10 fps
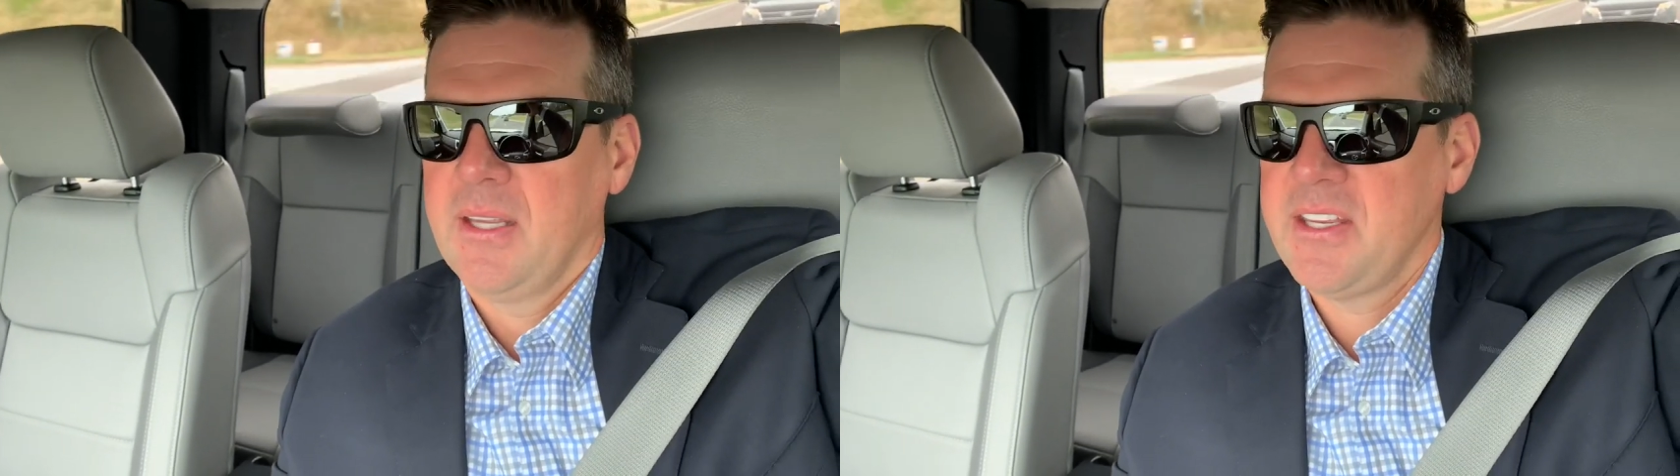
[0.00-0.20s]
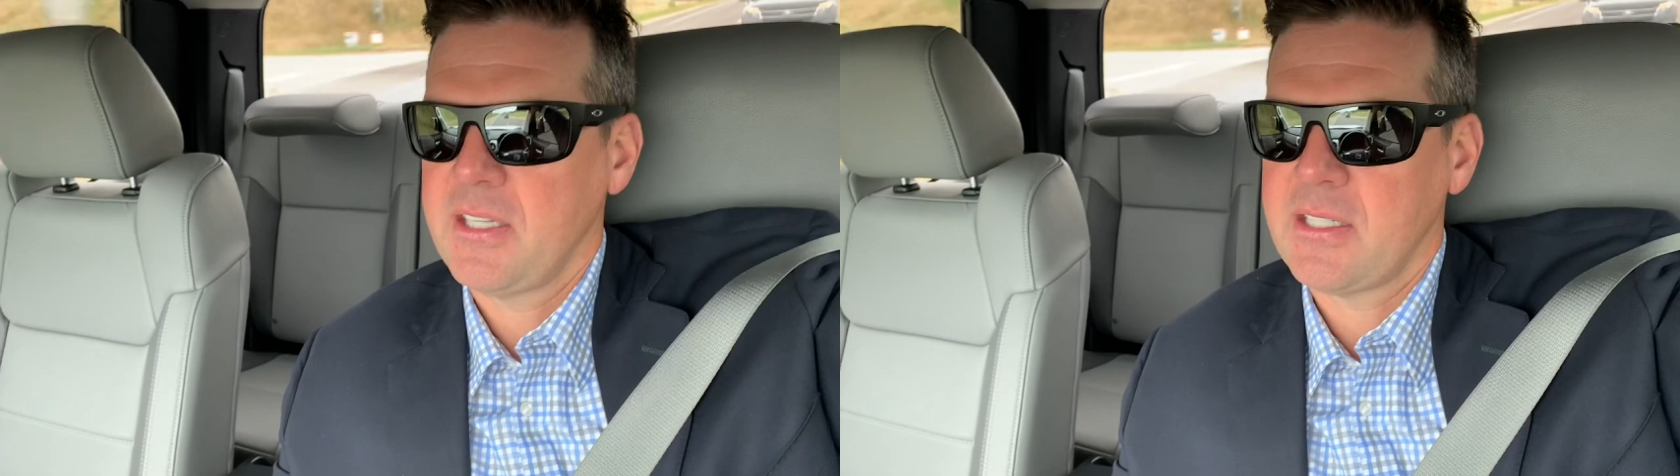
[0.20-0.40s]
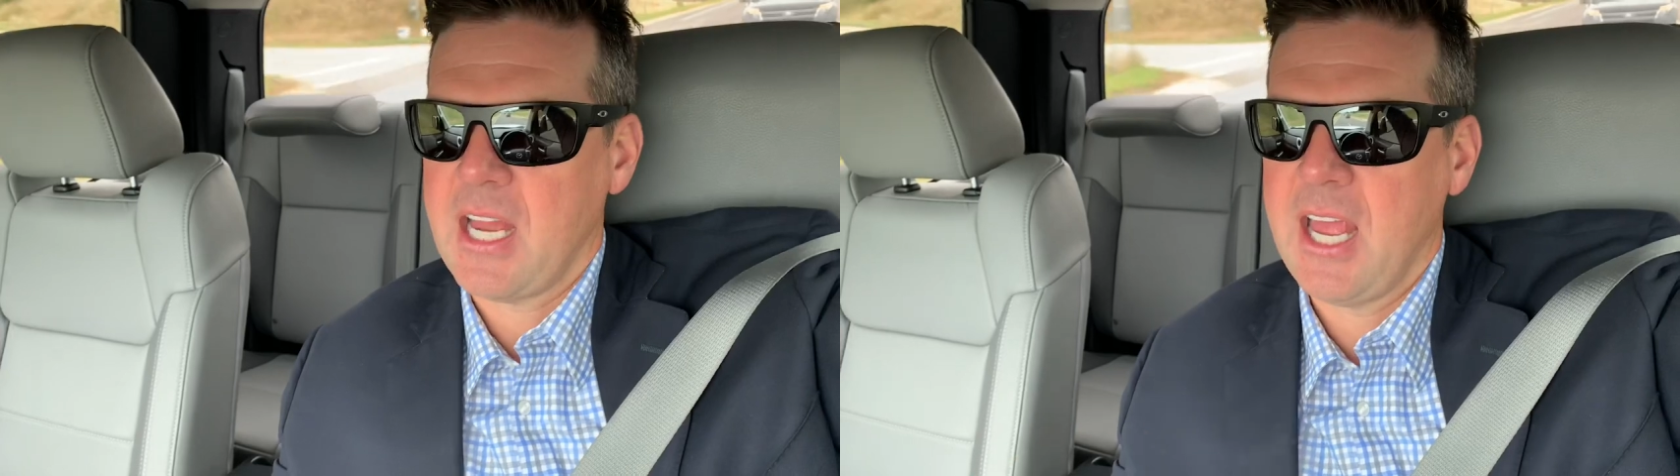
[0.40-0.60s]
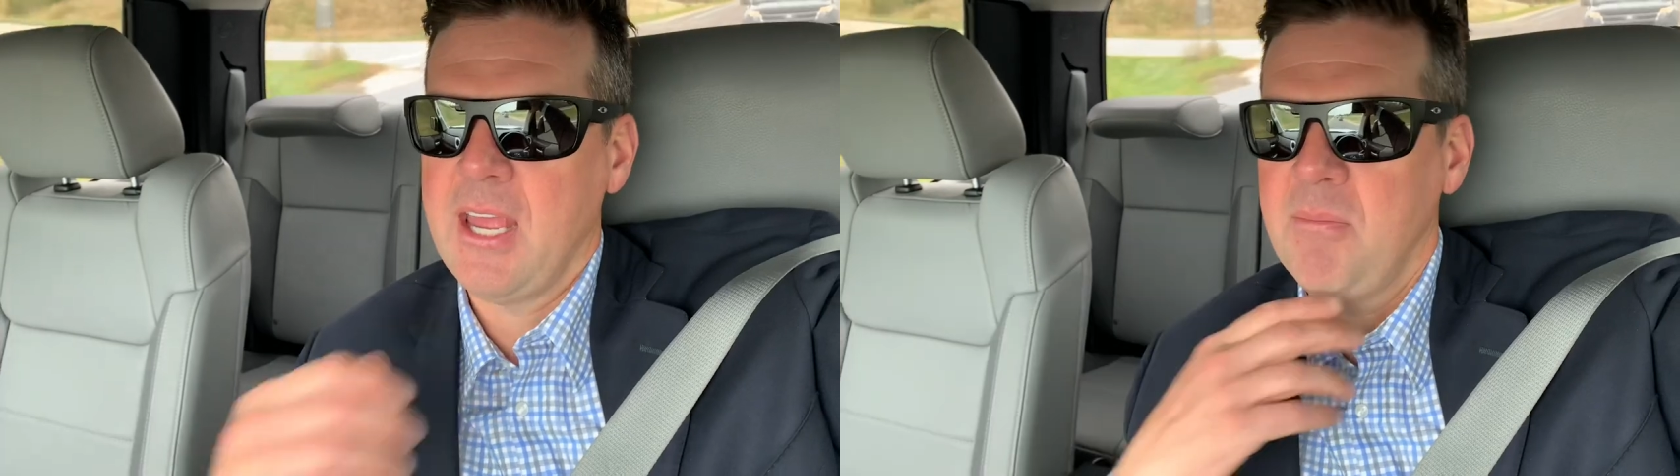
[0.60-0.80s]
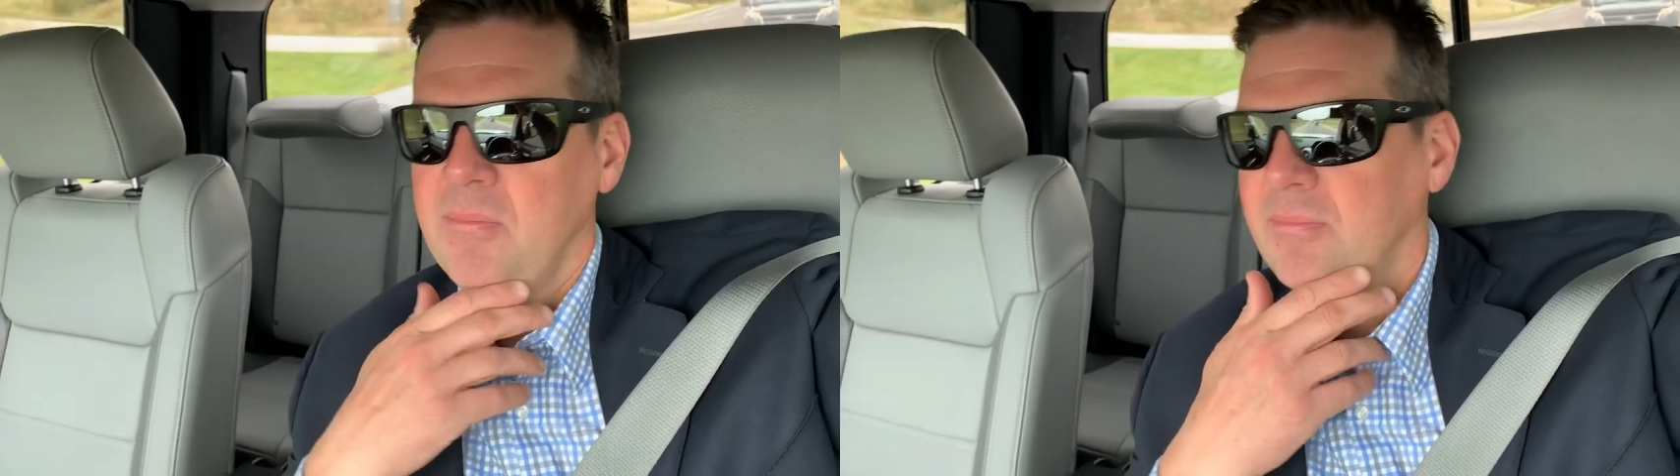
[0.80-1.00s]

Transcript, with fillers: is it time